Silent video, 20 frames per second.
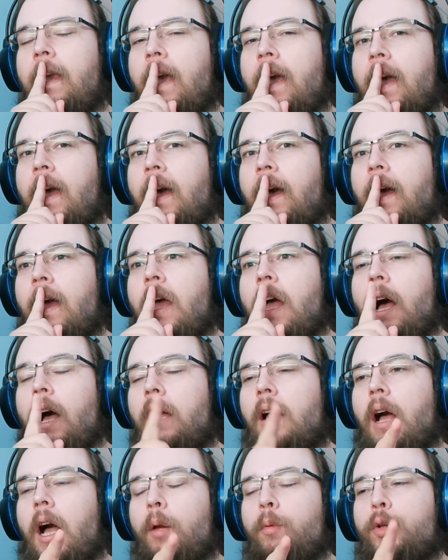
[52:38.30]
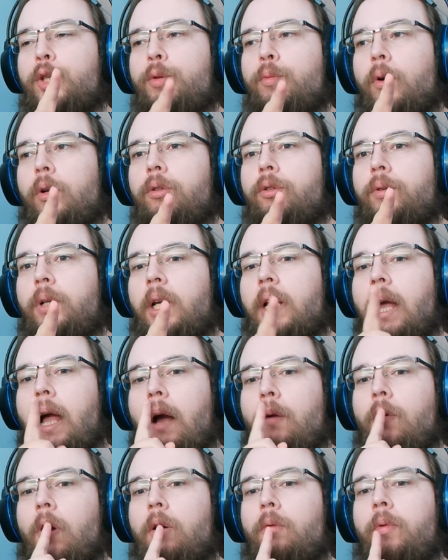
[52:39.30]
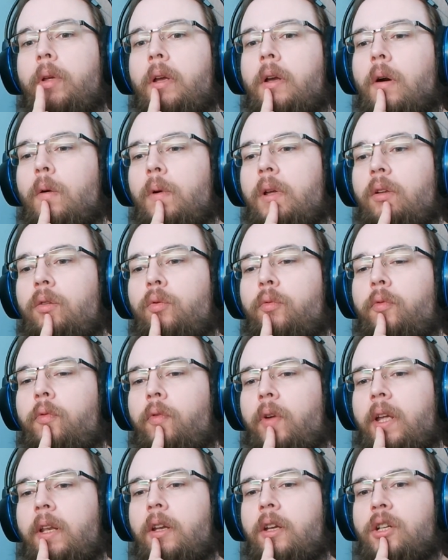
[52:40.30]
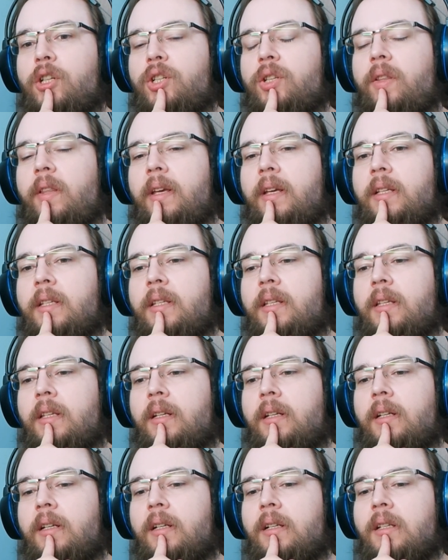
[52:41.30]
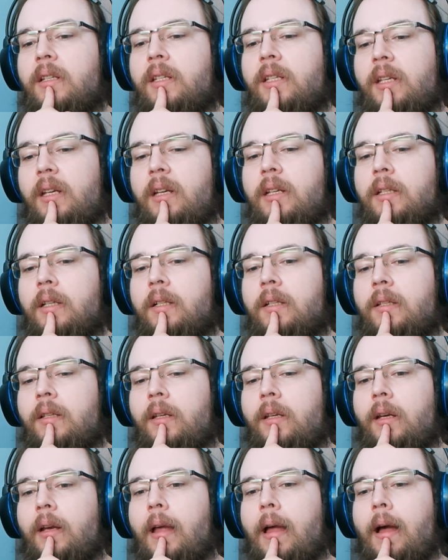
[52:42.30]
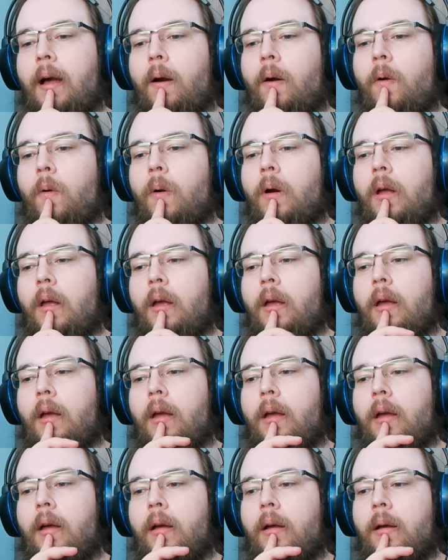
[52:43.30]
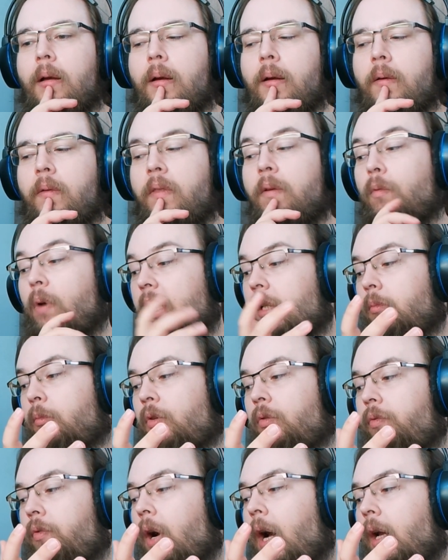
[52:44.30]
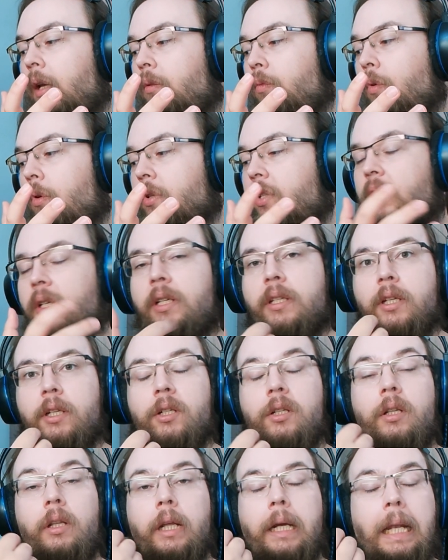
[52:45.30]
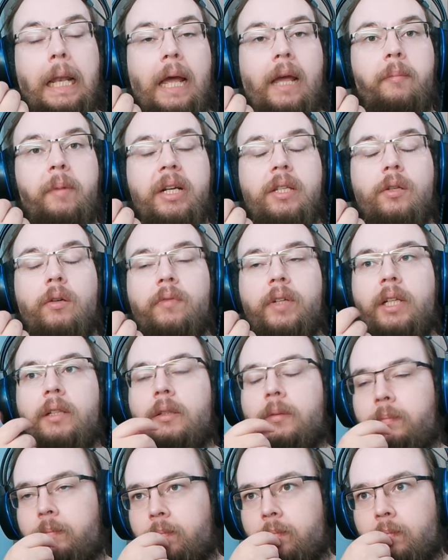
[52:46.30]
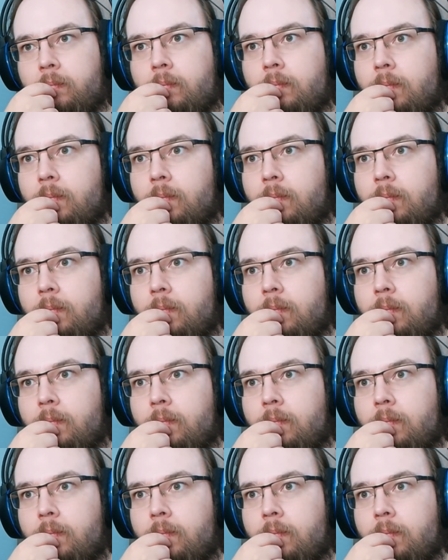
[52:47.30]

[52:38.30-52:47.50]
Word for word: Yeah, I, I was wondering how are we going to finish this uh, season, seeing how uh, the Weathermon fight was essentially the climax of it.